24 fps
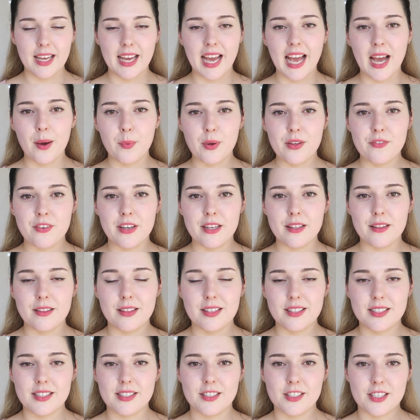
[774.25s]
However,
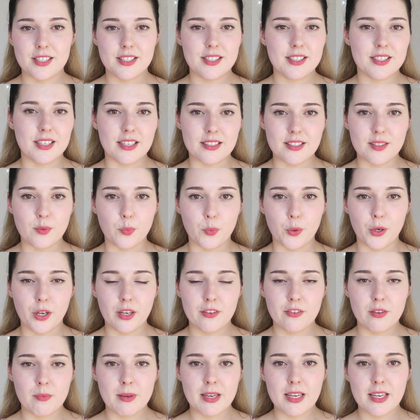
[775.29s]
this just doesn't
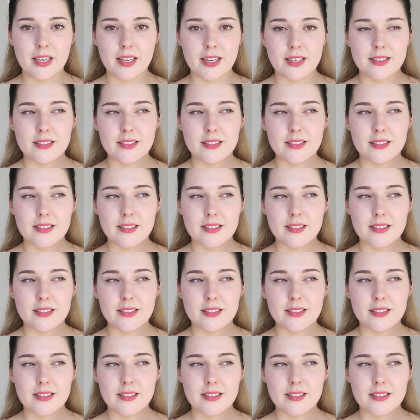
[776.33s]
work for me.